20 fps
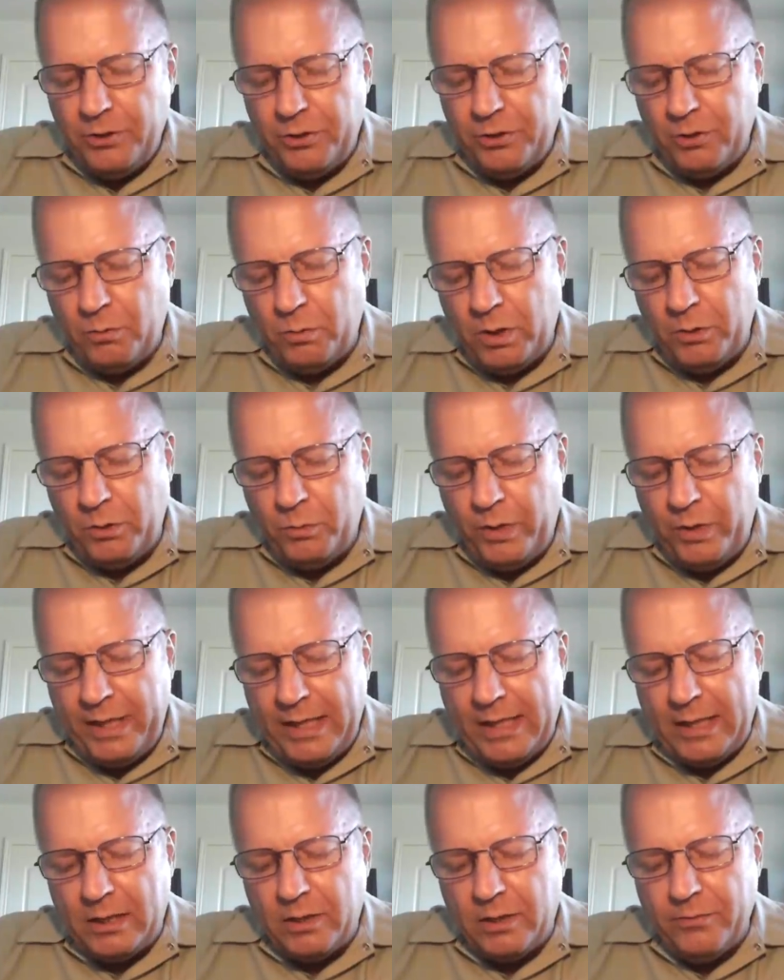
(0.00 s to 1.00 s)
So when
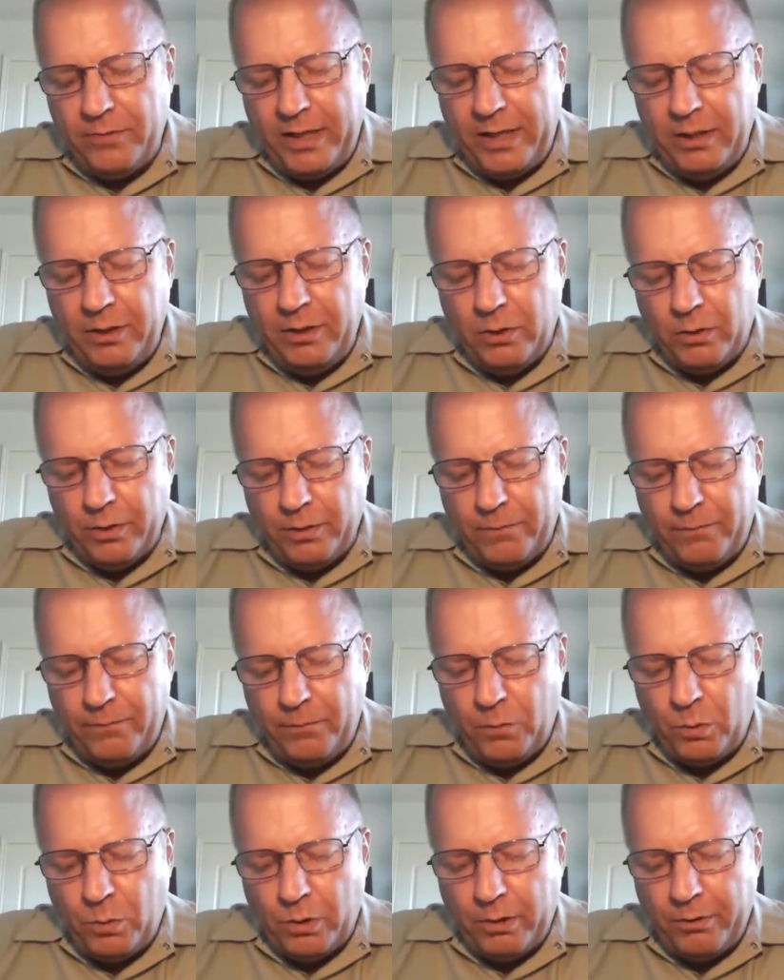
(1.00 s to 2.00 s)
we activated on the
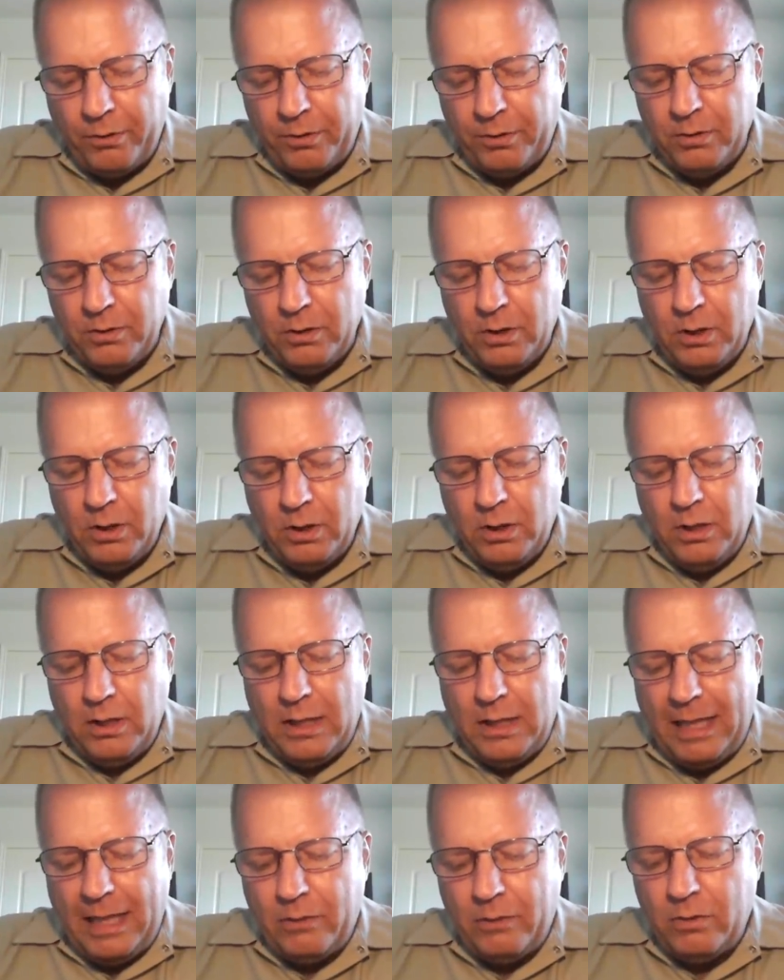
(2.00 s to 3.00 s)
4th,
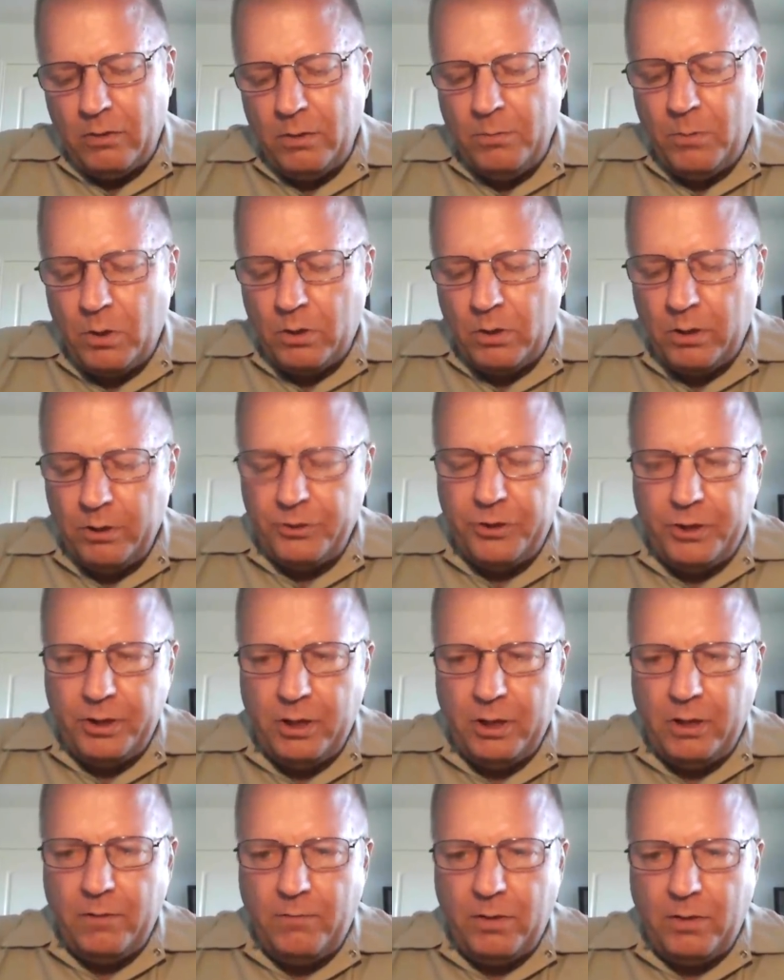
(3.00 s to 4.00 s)
our
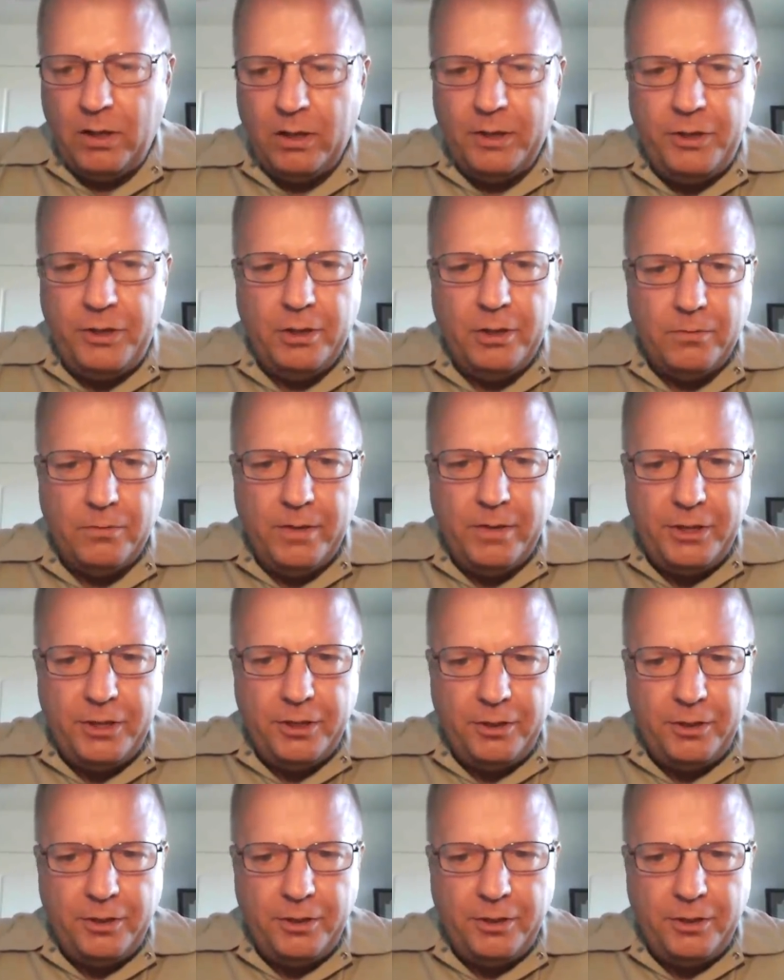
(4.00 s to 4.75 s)
Mars uh, volunteer